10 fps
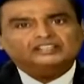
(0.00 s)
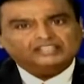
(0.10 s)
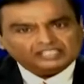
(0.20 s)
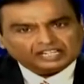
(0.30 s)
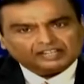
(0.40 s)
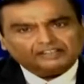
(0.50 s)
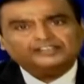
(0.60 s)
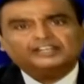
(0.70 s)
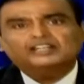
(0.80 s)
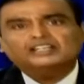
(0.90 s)
These are
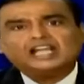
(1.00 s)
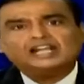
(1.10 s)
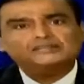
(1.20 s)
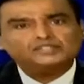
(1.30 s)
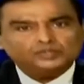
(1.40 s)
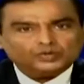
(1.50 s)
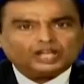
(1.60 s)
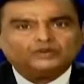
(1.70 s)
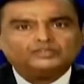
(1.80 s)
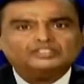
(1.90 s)
difficult times, no
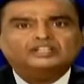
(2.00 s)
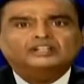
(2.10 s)
doubt,